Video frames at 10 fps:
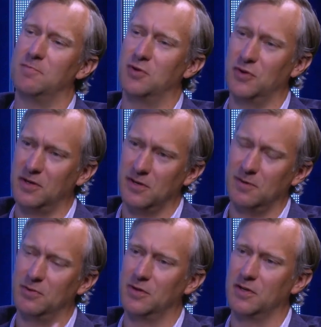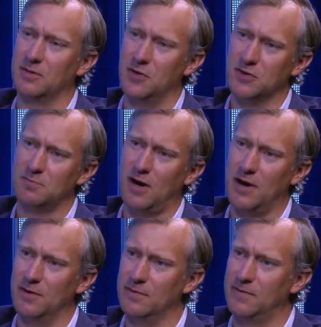building, or a building you're most proud
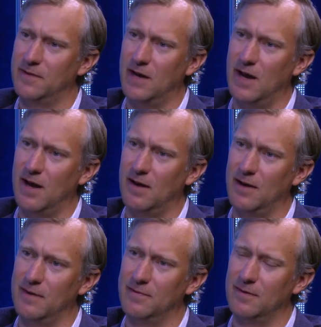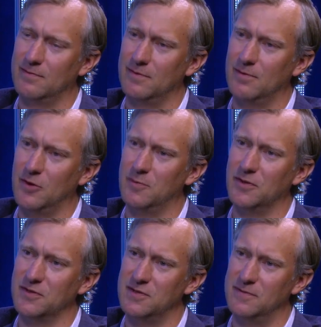of out of all the
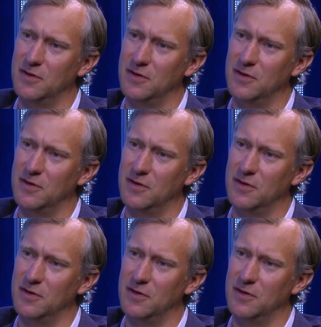buildings you've owned?